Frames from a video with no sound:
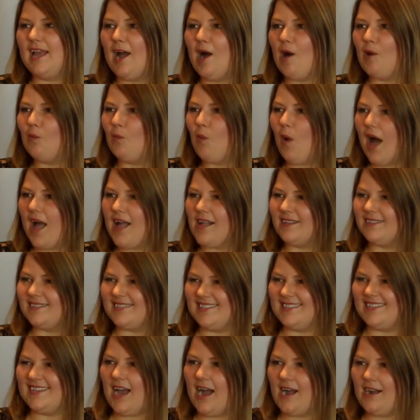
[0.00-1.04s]
a wild
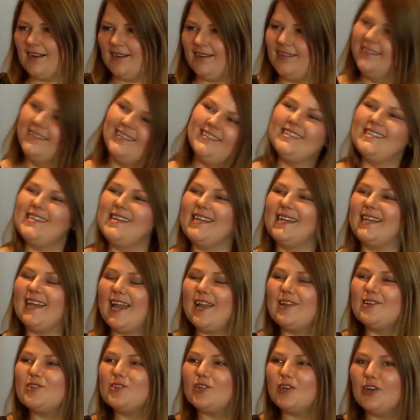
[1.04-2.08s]
young
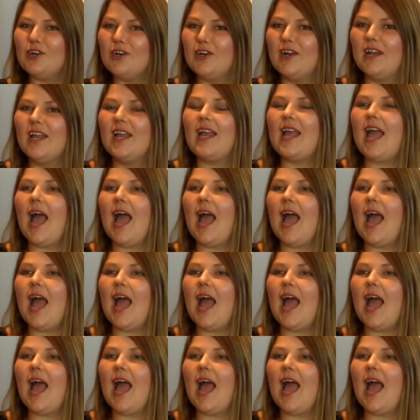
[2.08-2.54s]
teenager,